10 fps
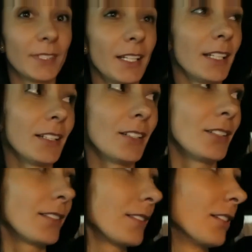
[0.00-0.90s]

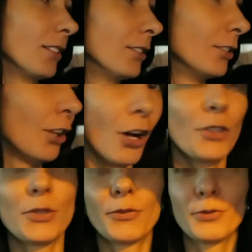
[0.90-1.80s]
There's a
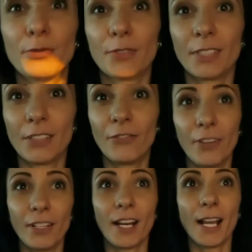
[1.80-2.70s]
lot of
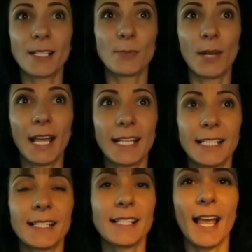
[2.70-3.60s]
very nice
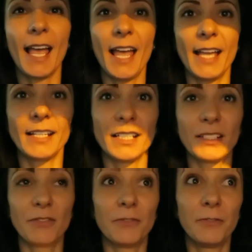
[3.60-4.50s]
plants and
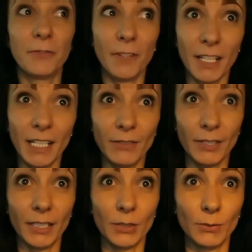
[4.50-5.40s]

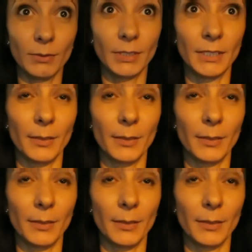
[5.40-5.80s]
very good